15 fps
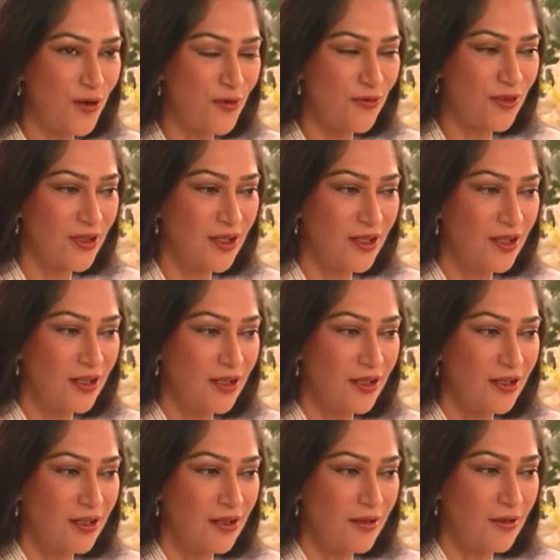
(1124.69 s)
of
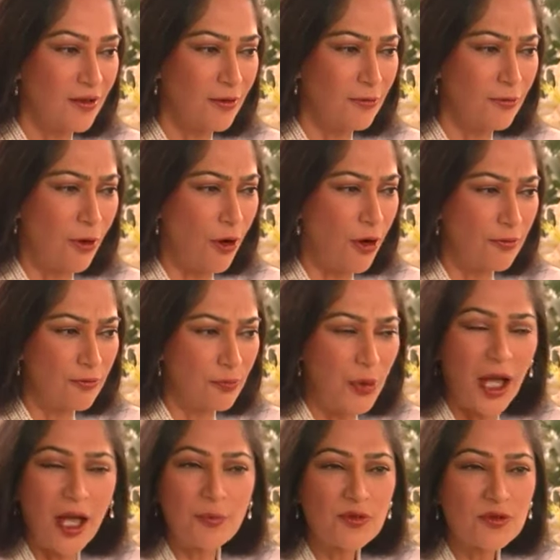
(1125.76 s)
of
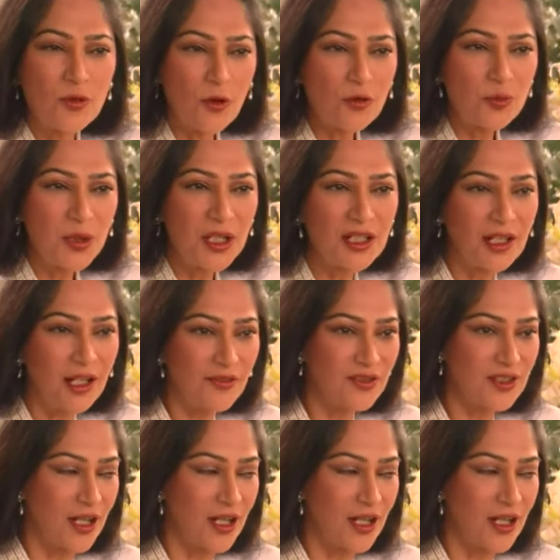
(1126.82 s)
perhaps not being left